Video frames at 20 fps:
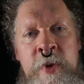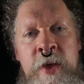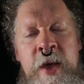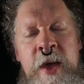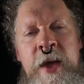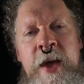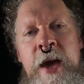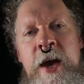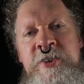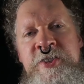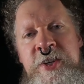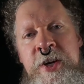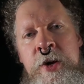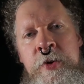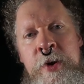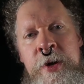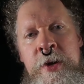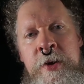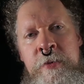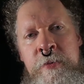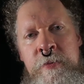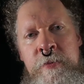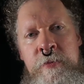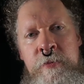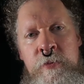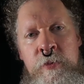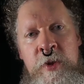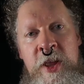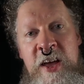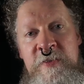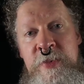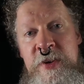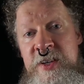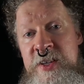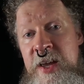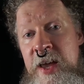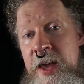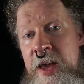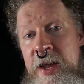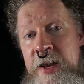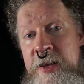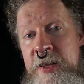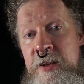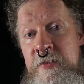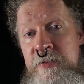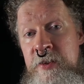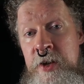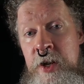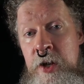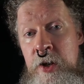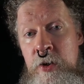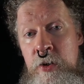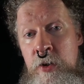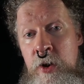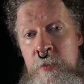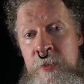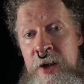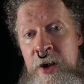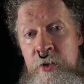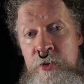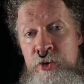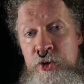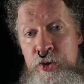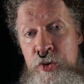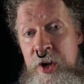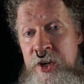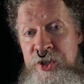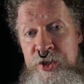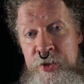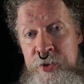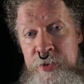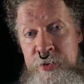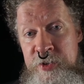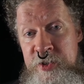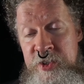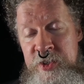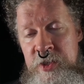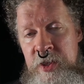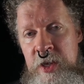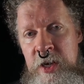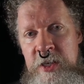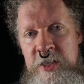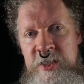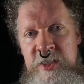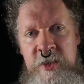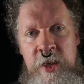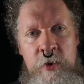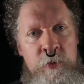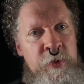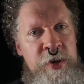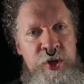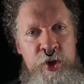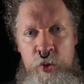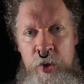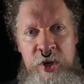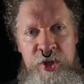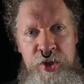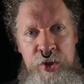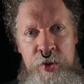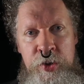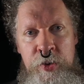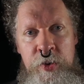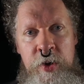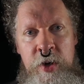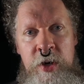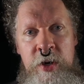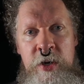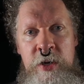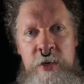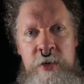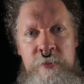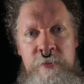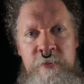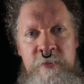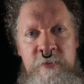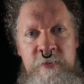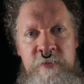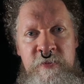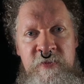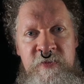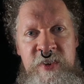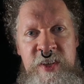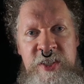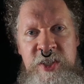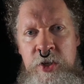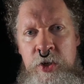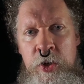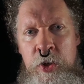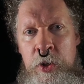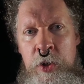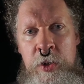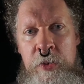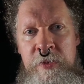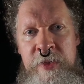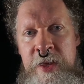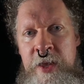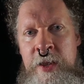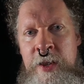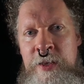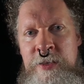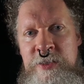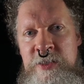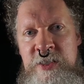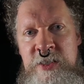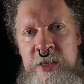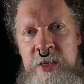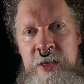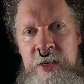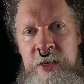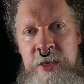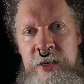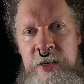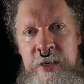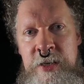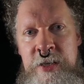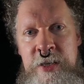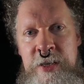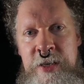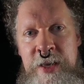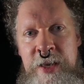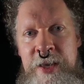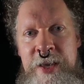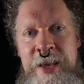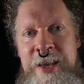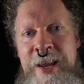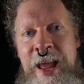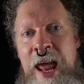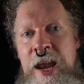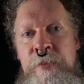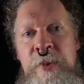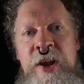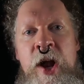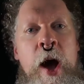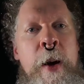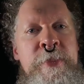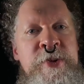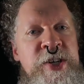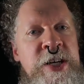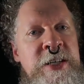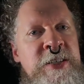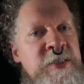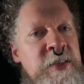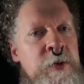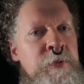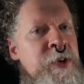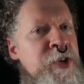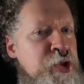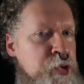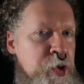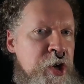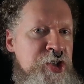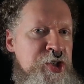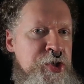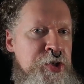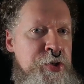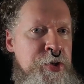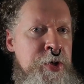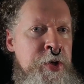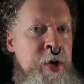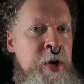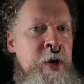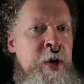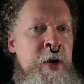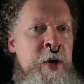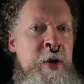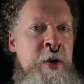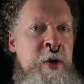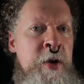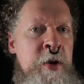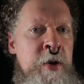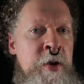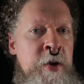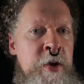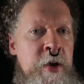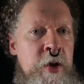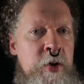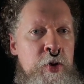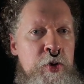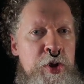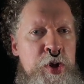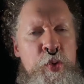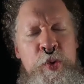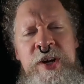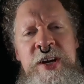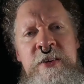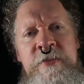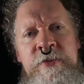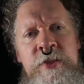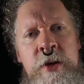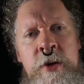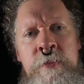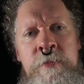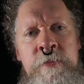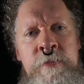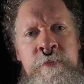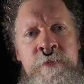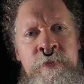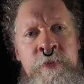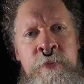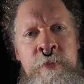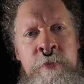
Hey, how's it going? Well, I've been tagged in a video about treasures, things that we treasure, uh, physical things, uh, uh, uh, inanimate objects that we treasure, you know, three of them,